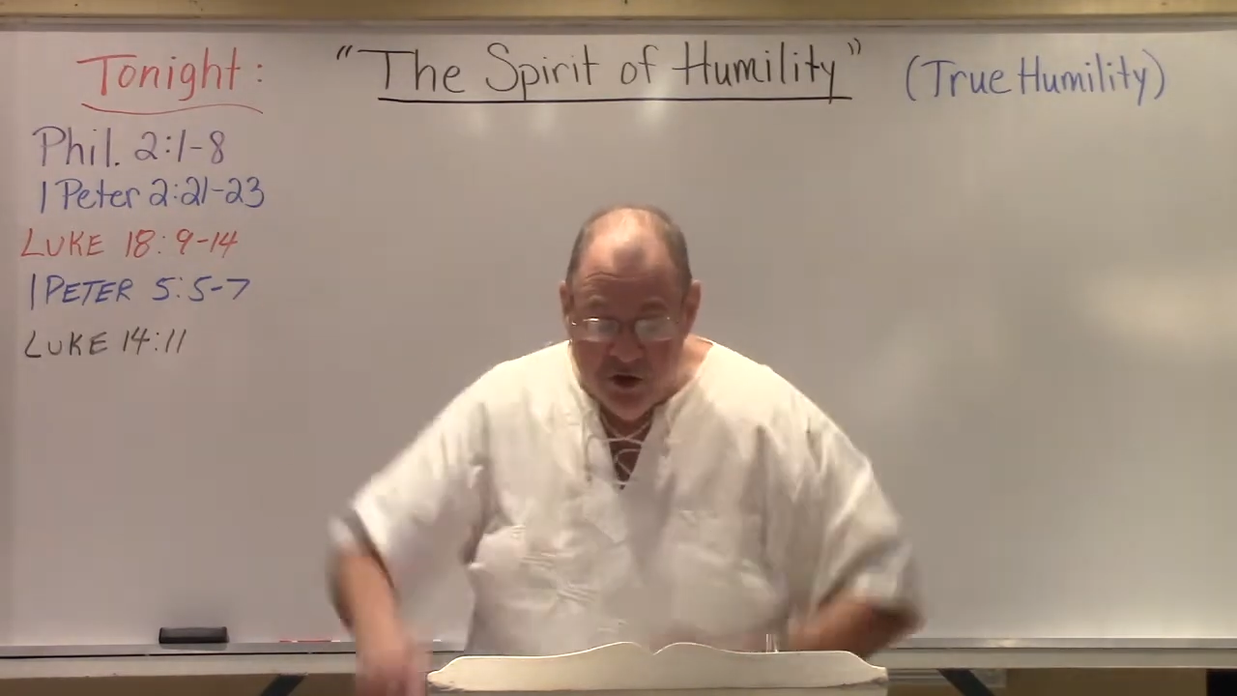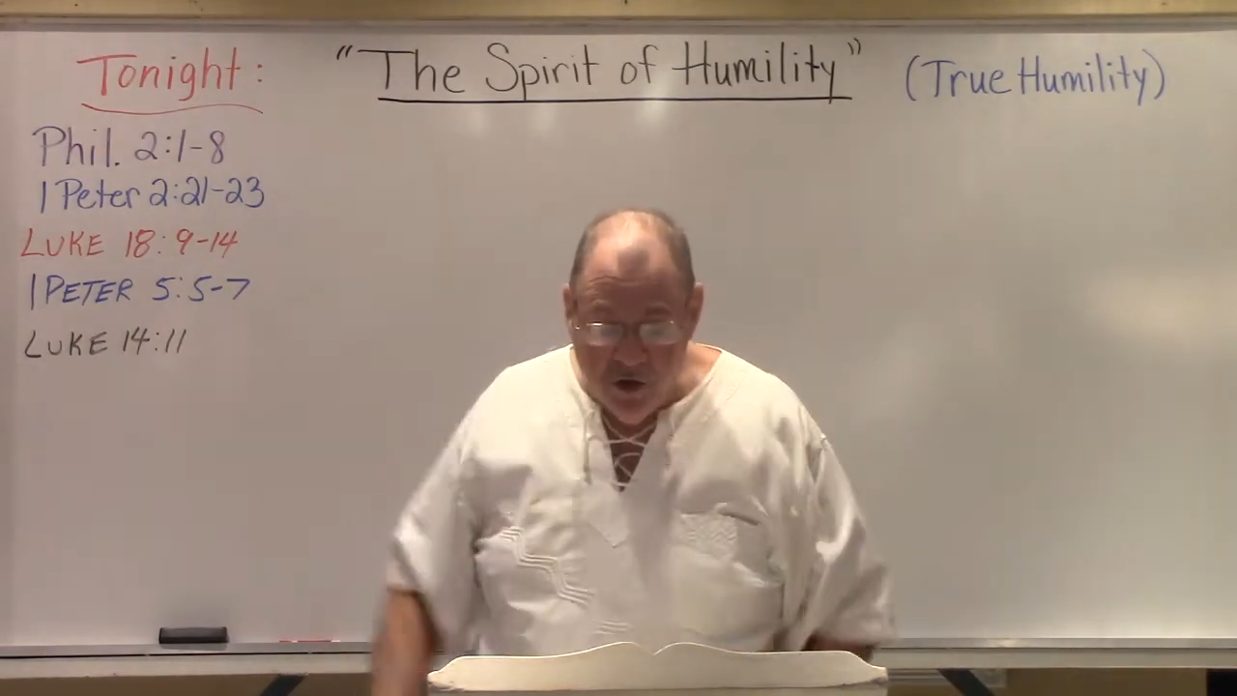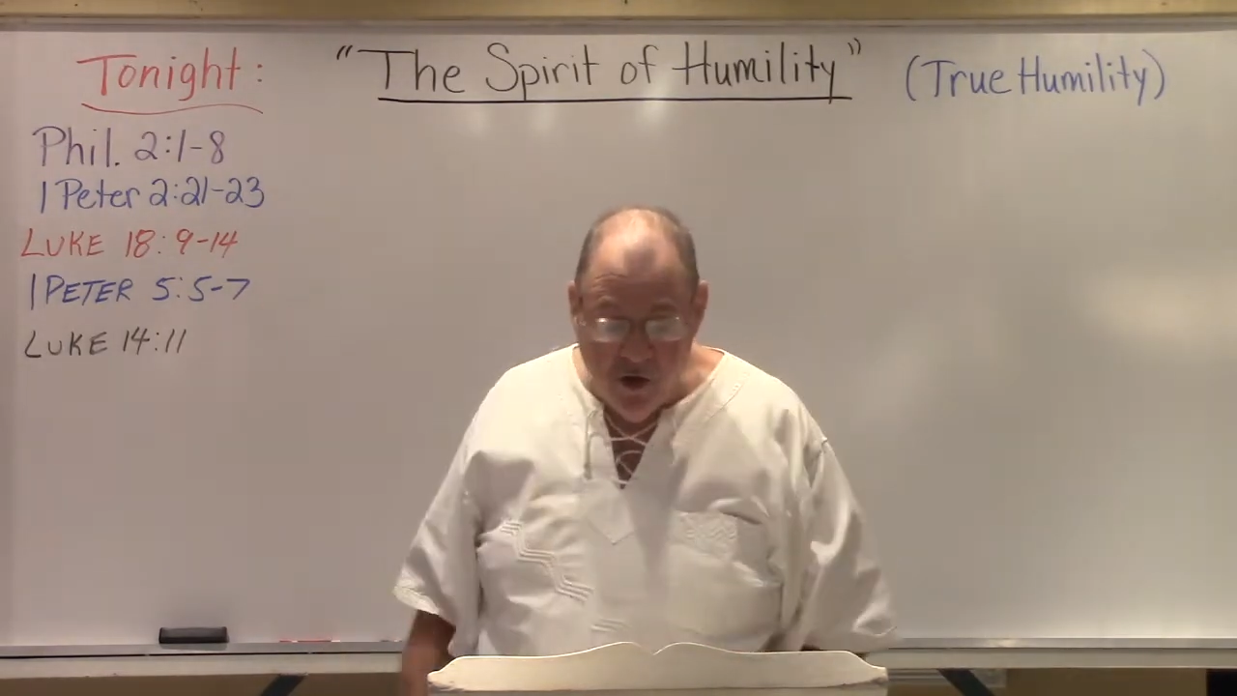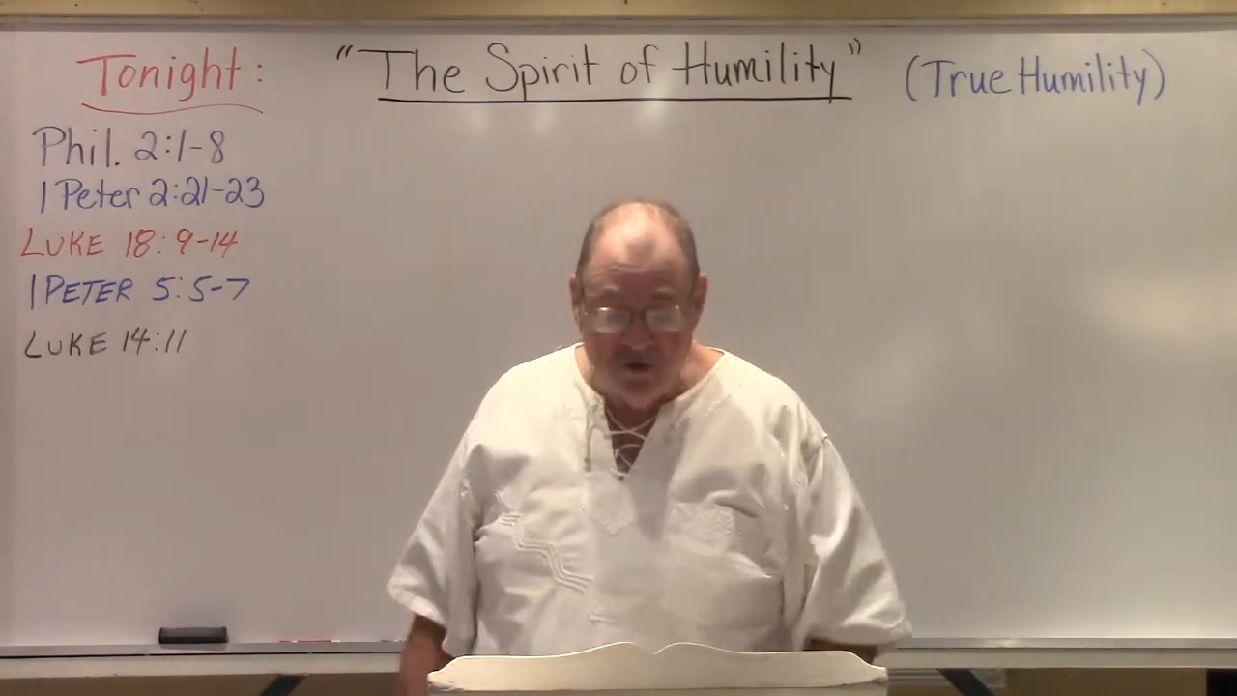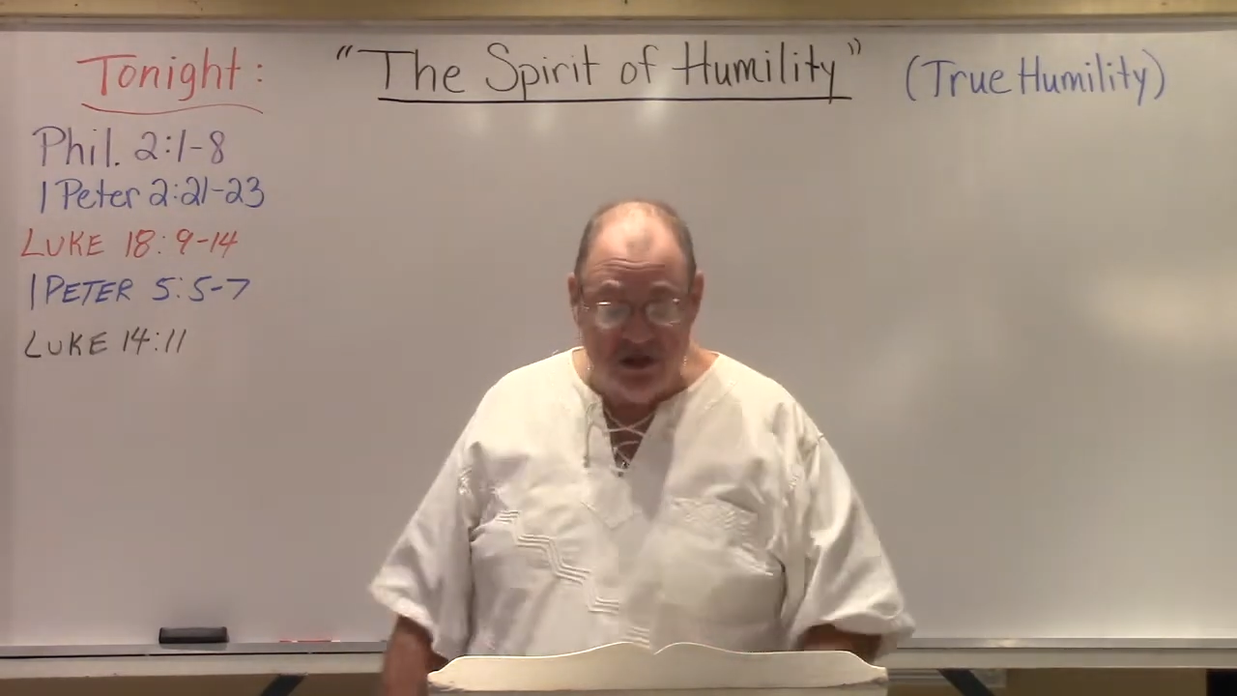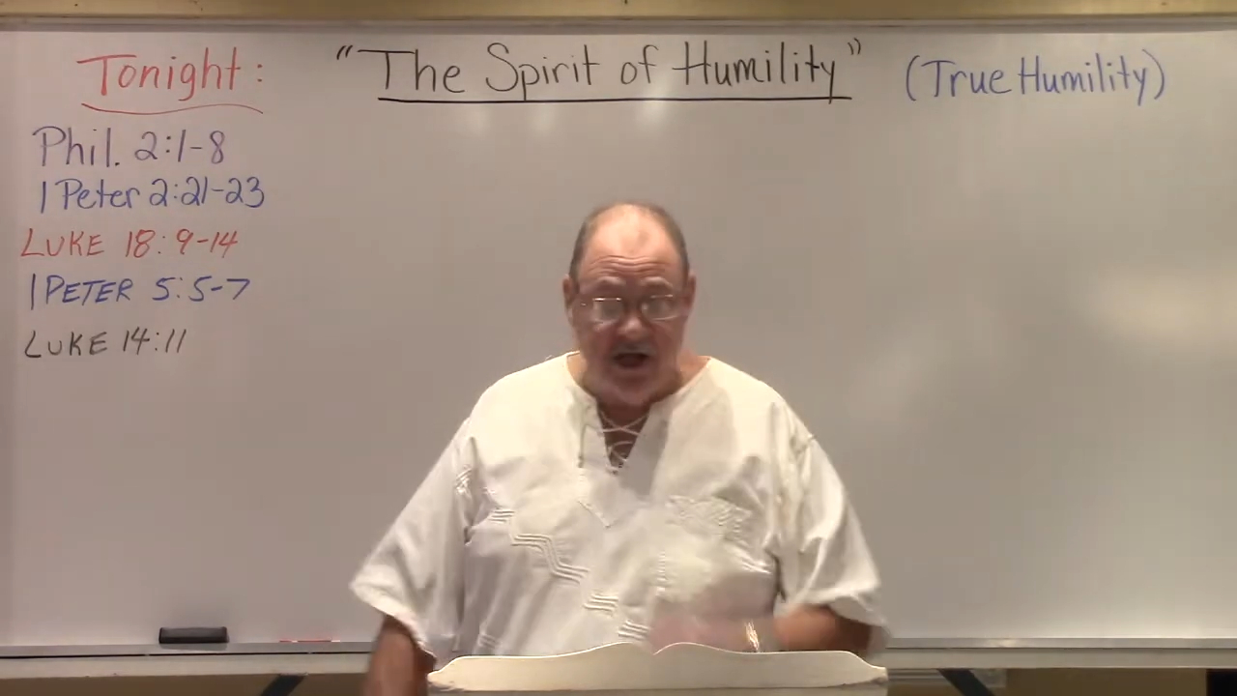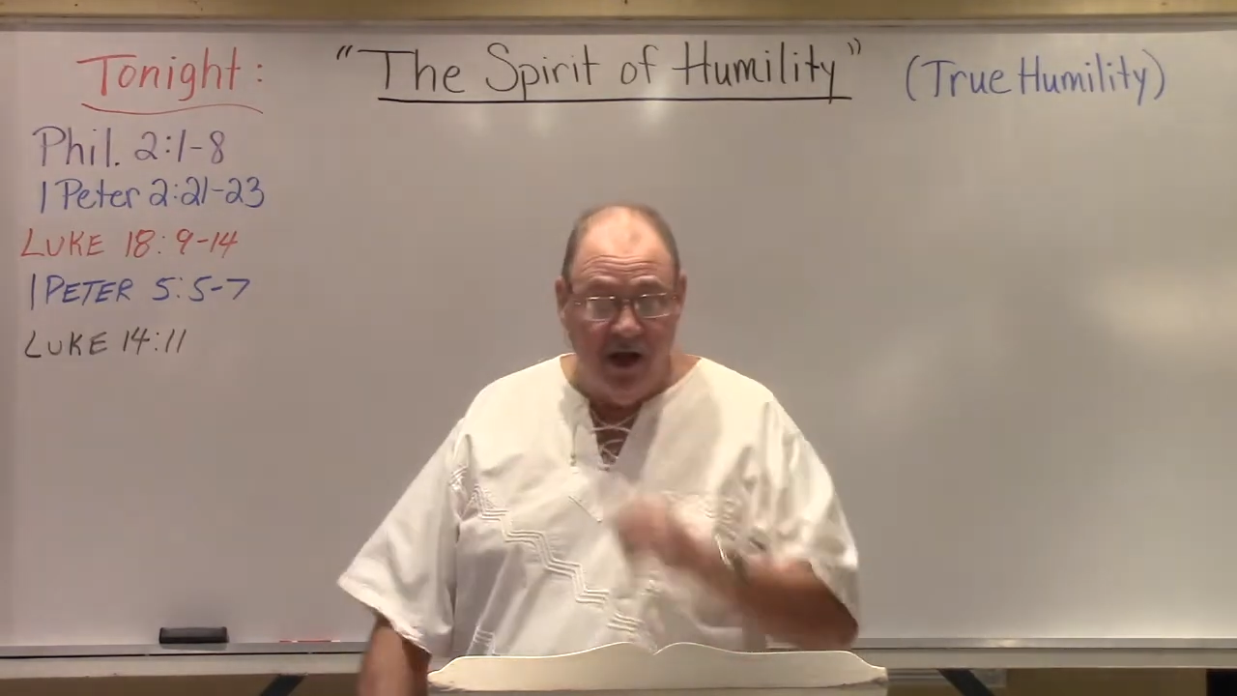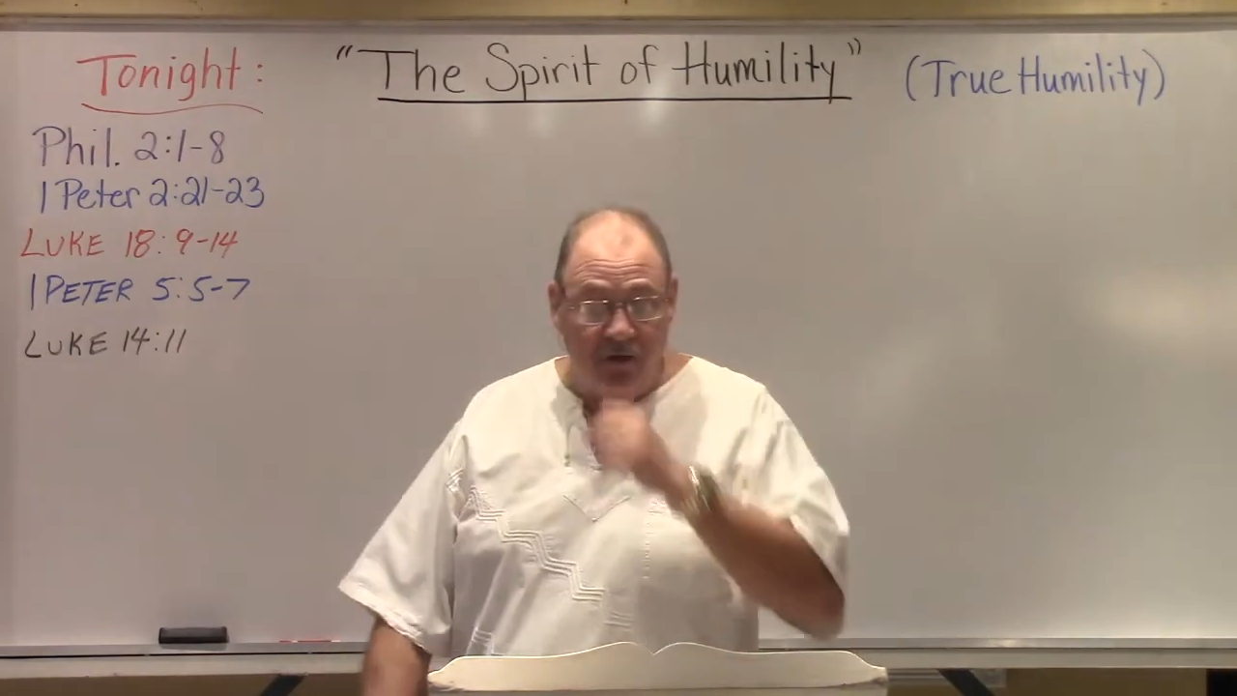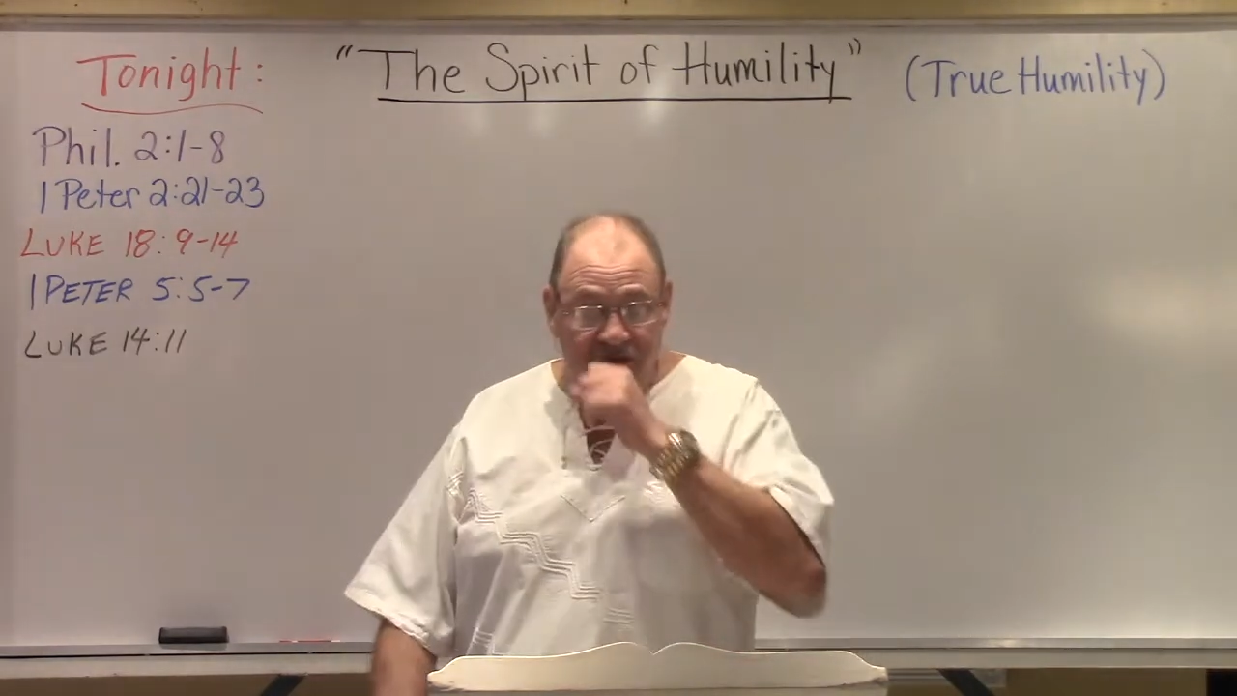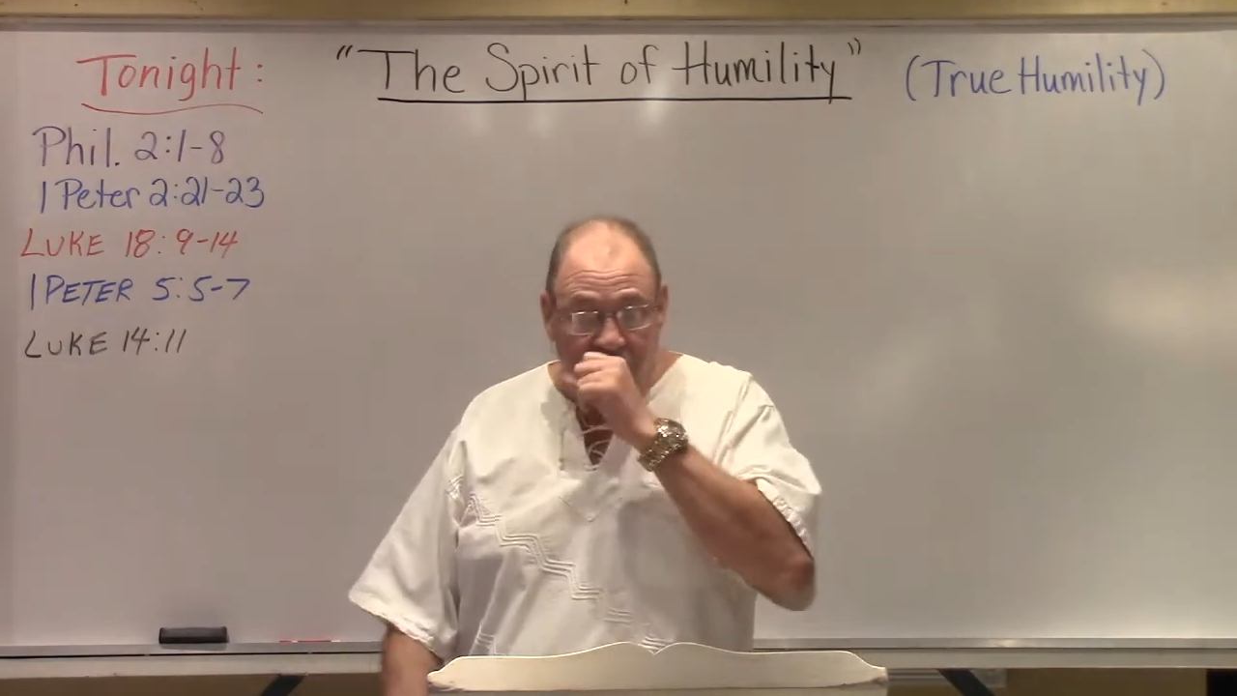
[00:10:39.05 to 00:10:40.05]
your own
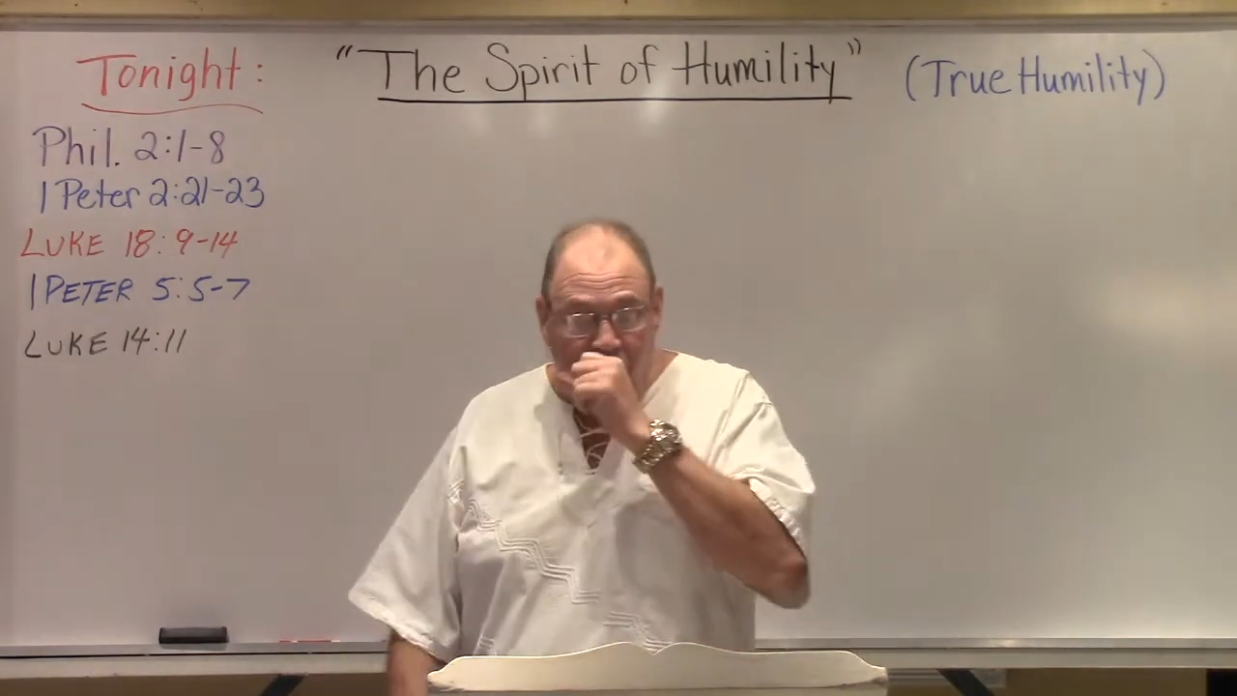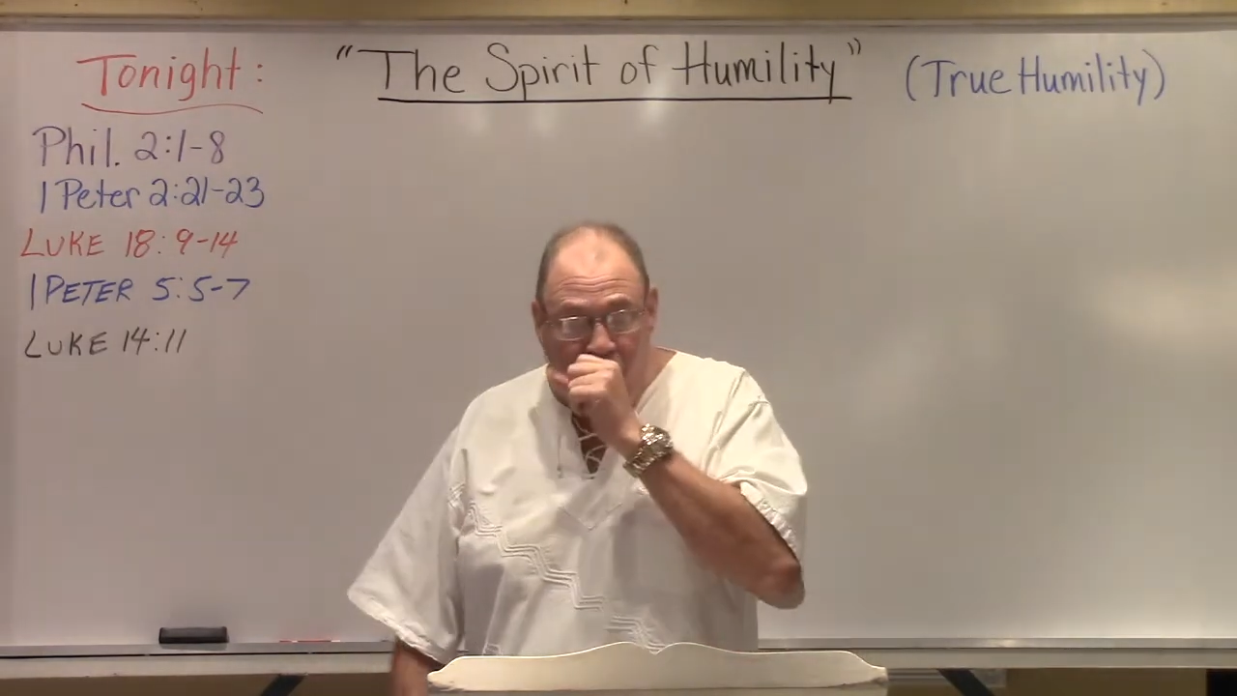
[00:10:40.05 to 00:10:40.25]
selves.